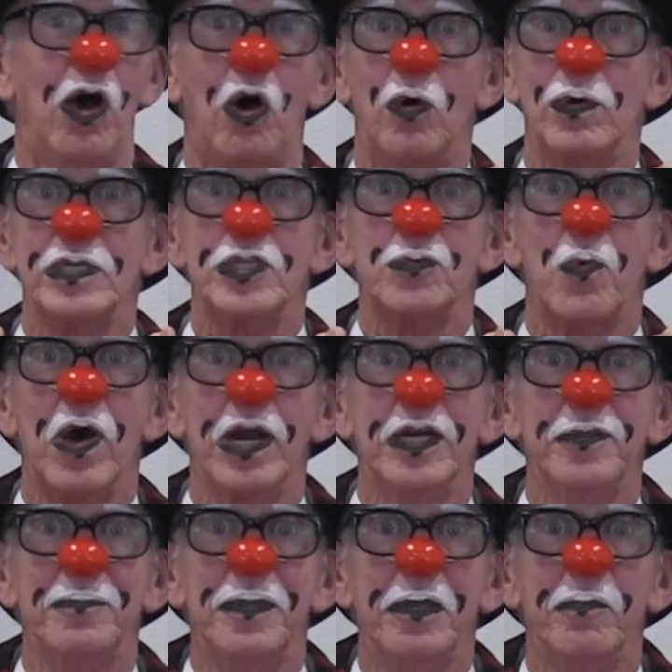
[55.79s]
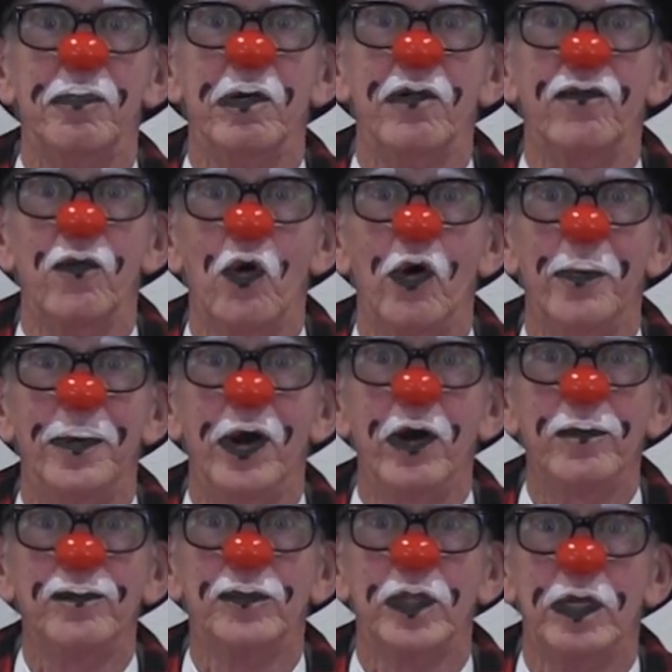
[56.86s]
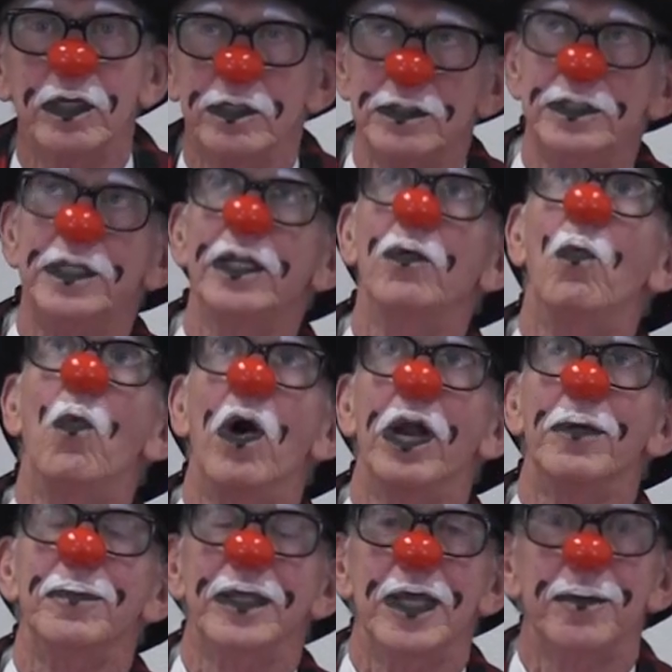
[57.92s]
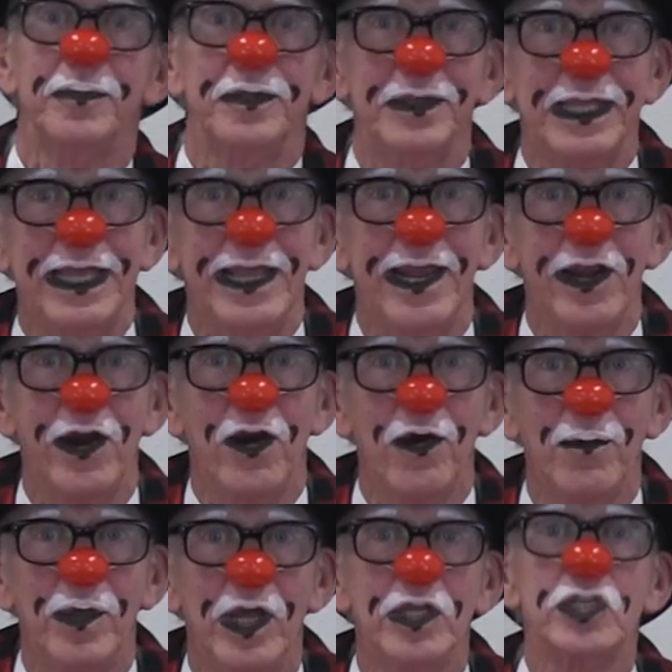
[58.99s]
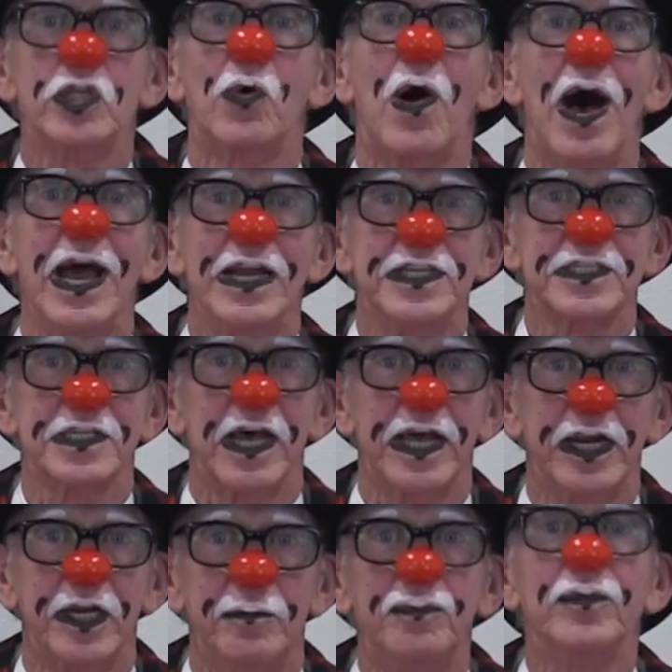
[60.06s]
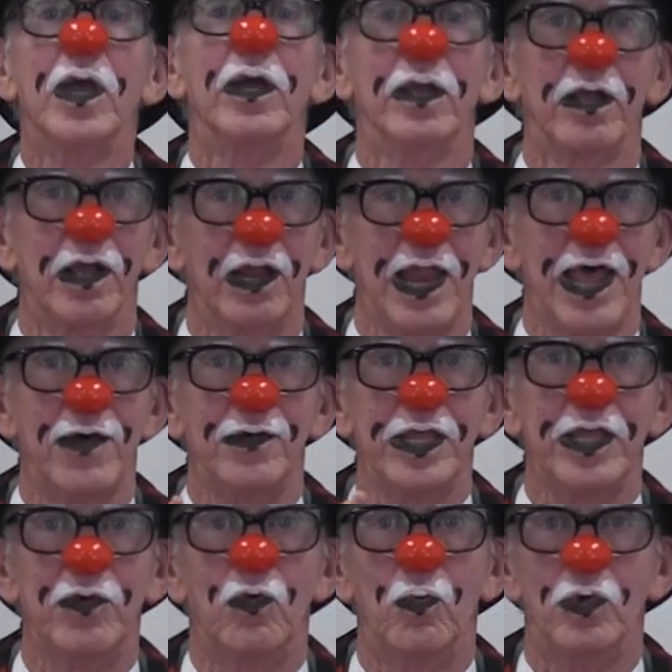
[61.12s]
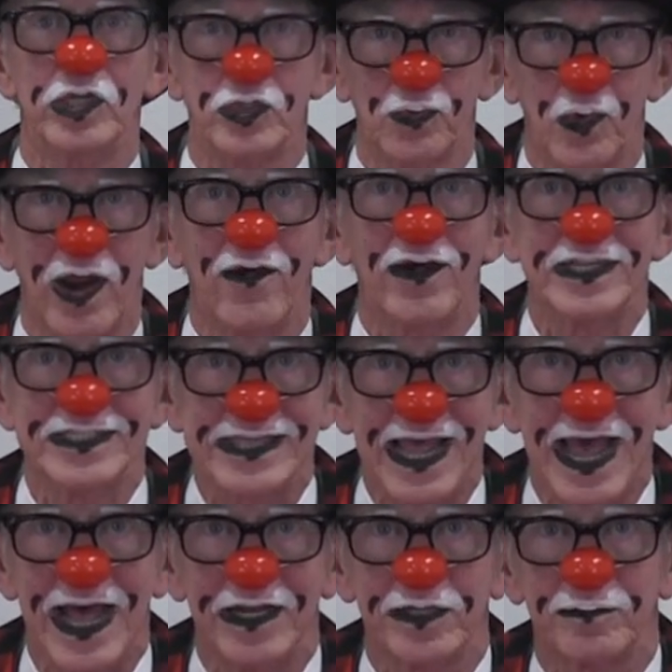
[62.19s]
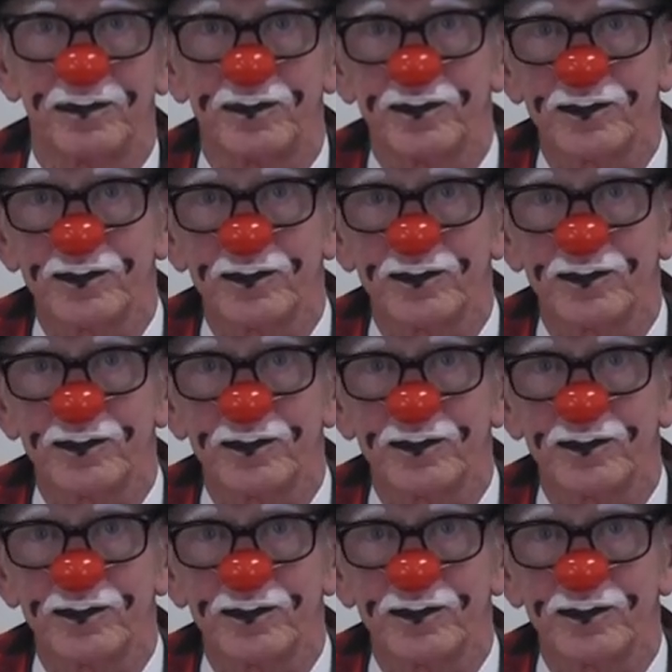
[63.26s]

Always wanted to be a performer, didn't want to be up in the air, so I decided clowning was where it's at.